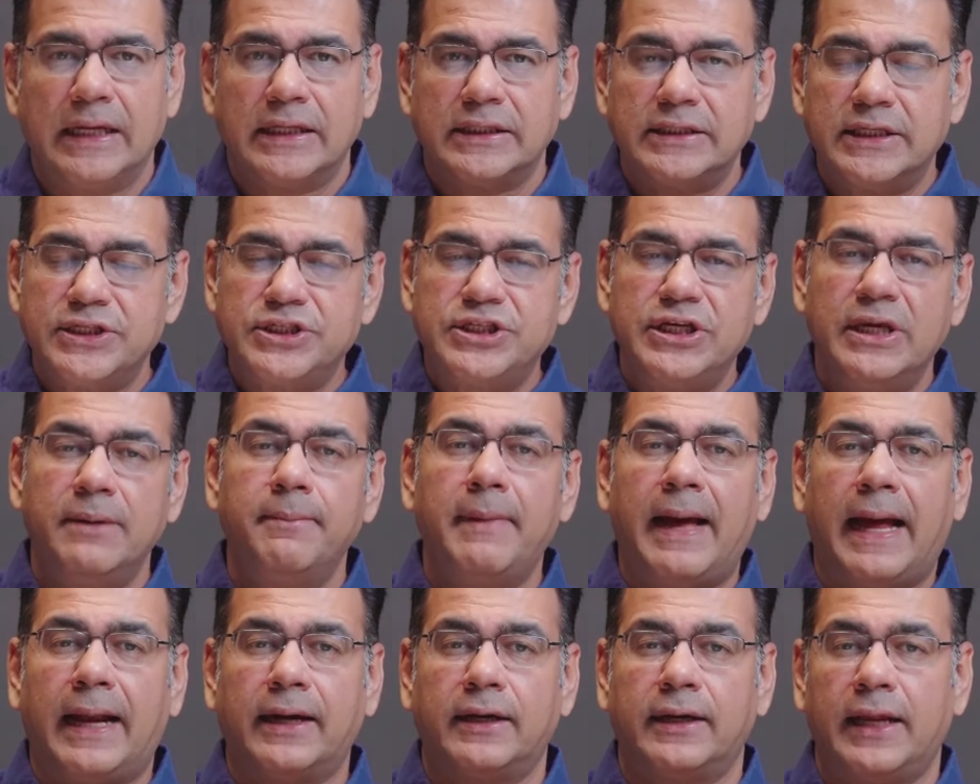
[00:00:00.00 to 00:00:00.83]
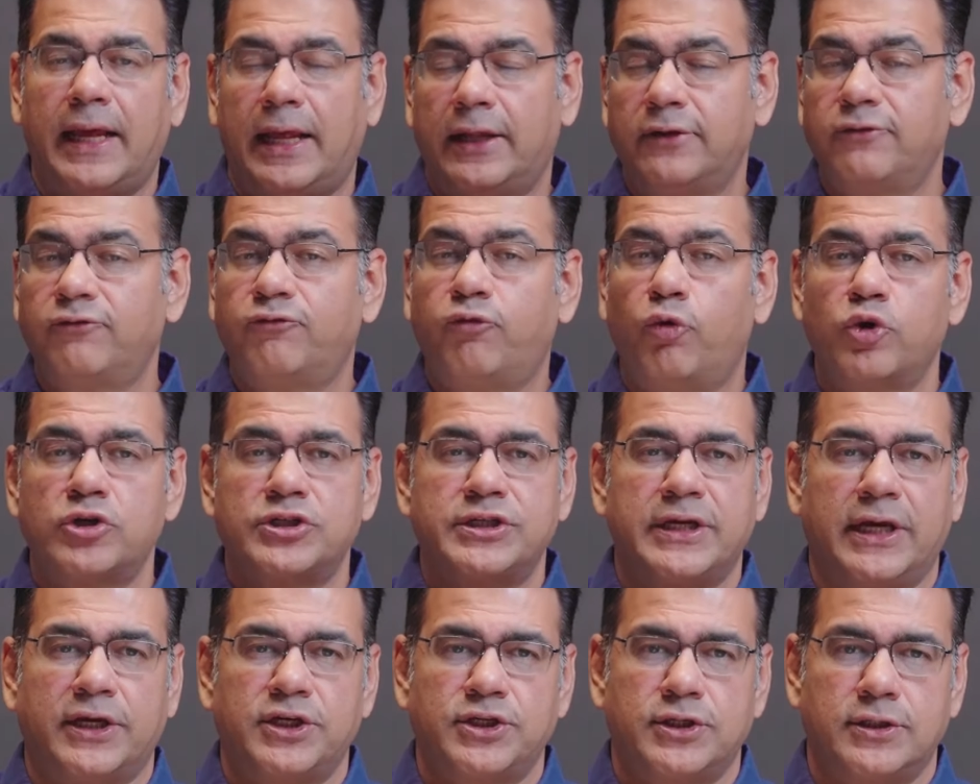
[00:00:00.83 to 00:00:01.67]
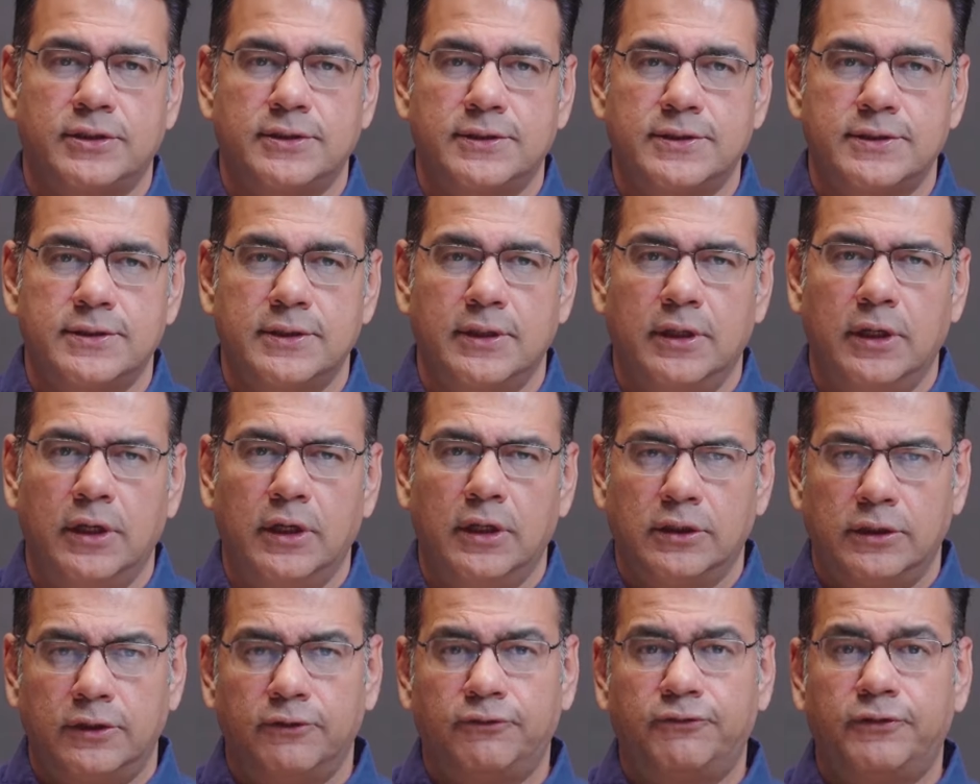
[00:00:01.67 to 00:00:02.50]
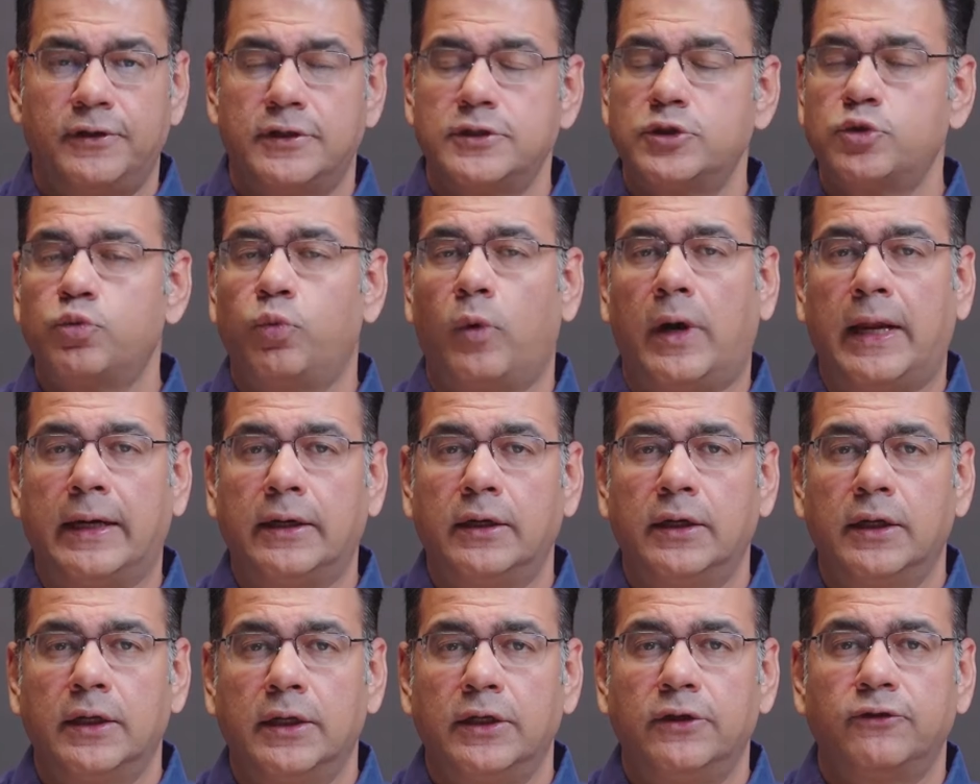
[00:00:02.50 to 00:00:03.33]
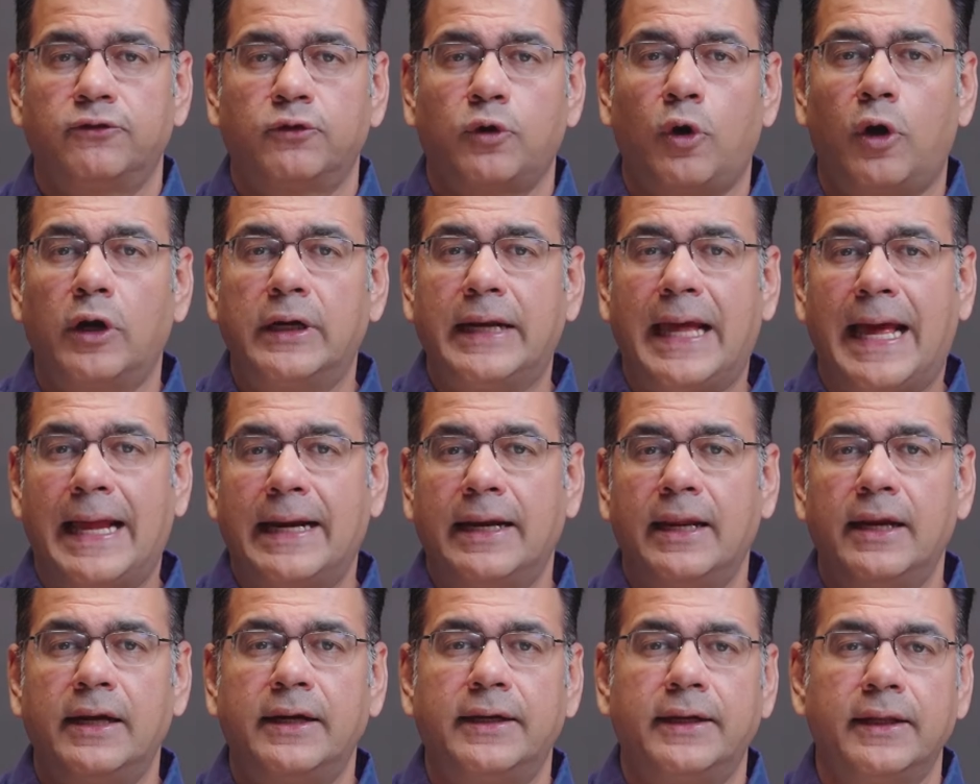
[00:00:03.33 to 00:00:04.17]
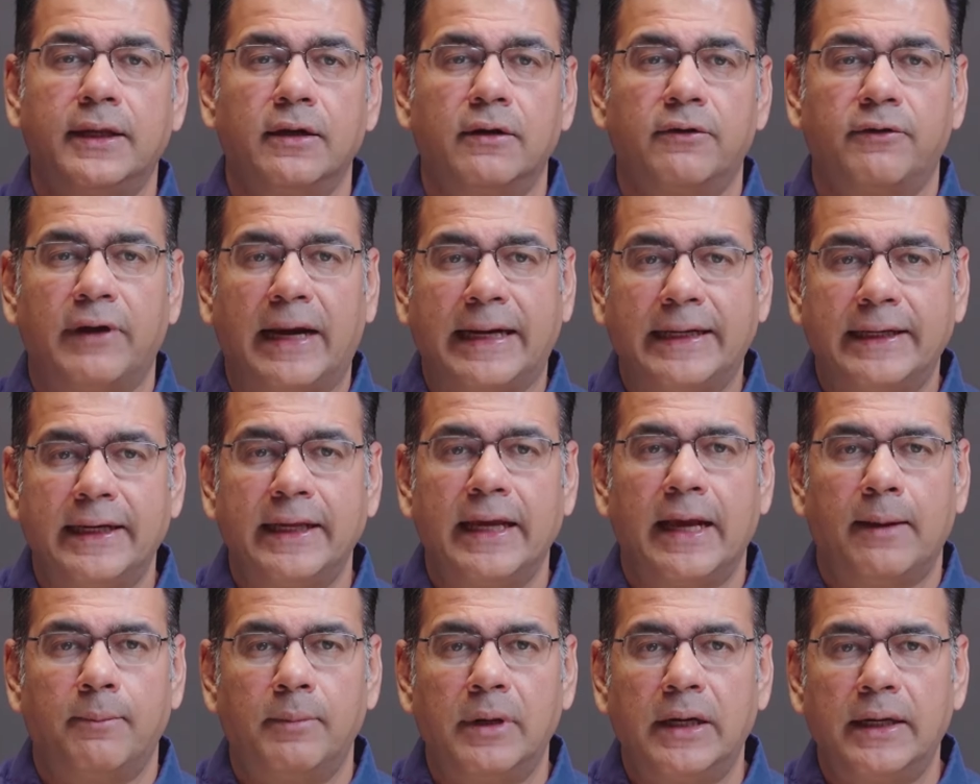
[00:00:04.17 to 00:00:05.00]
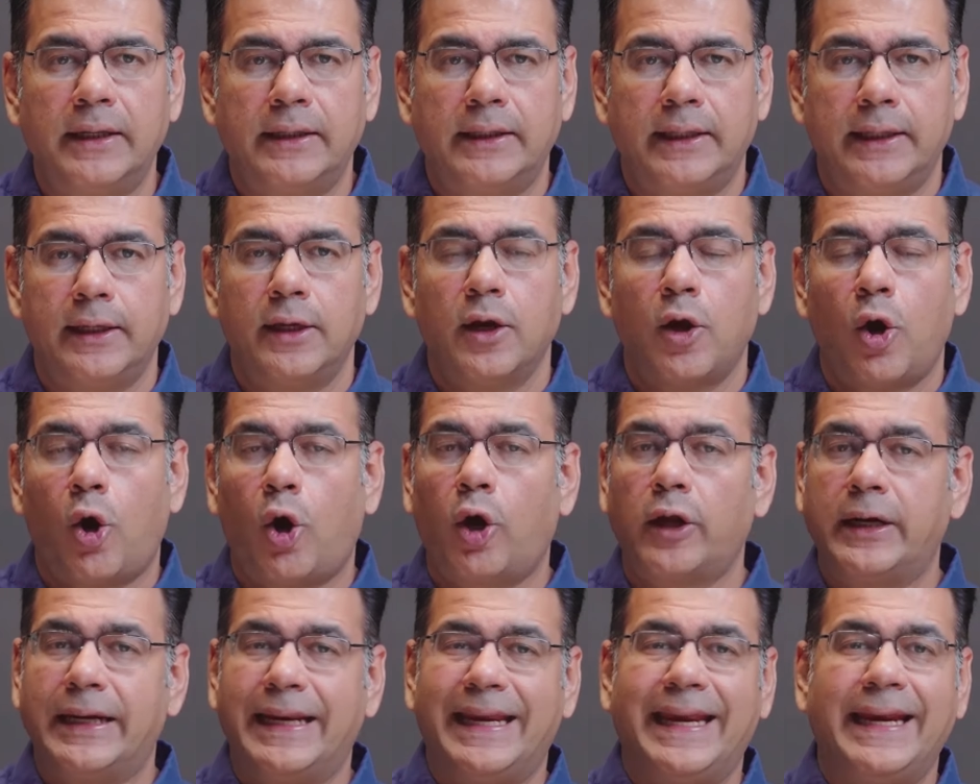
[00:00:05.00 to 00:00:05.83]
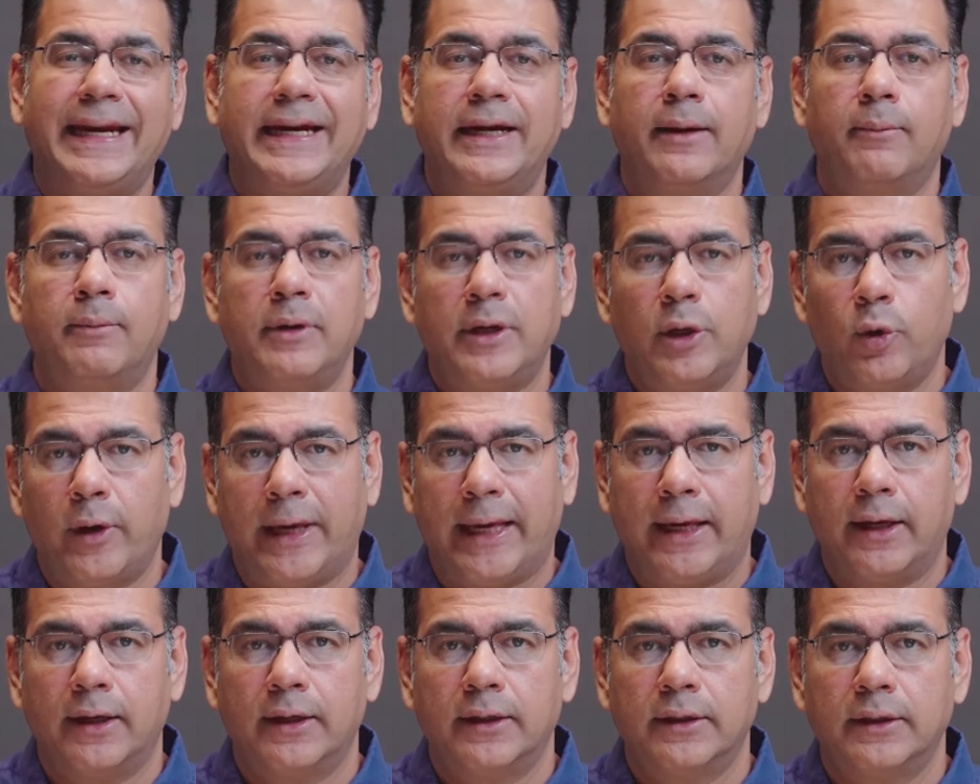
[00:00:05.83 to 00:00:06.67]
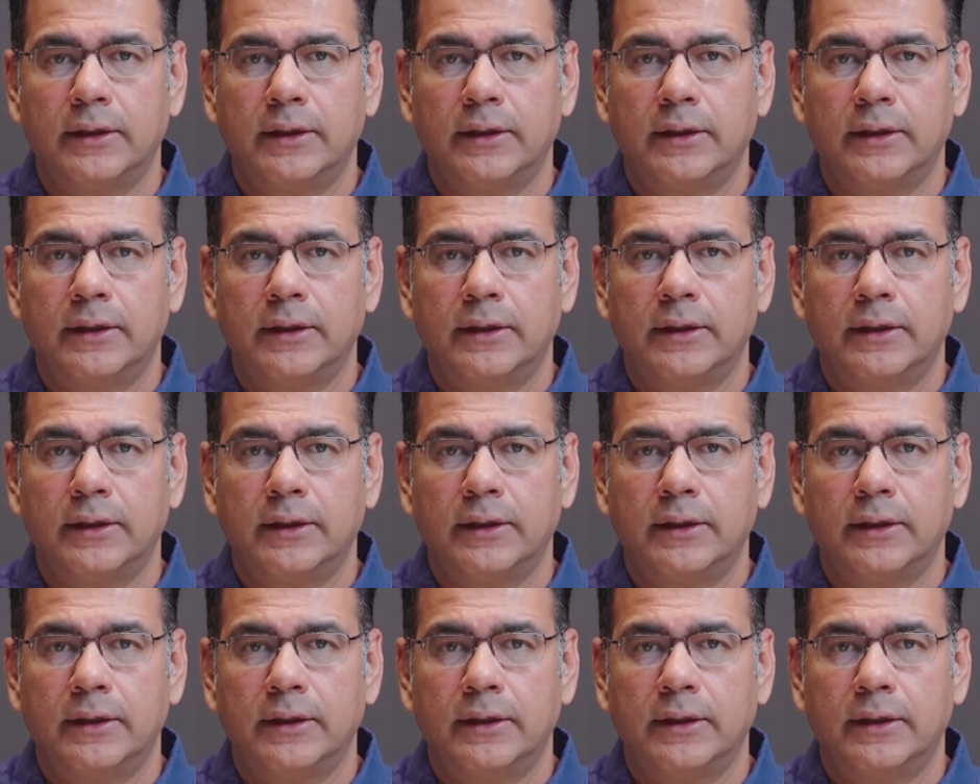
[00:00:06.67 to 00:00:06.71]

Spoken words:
The GMAT has 4 sections. The first one is called Analytical Writing Ability, or AWA.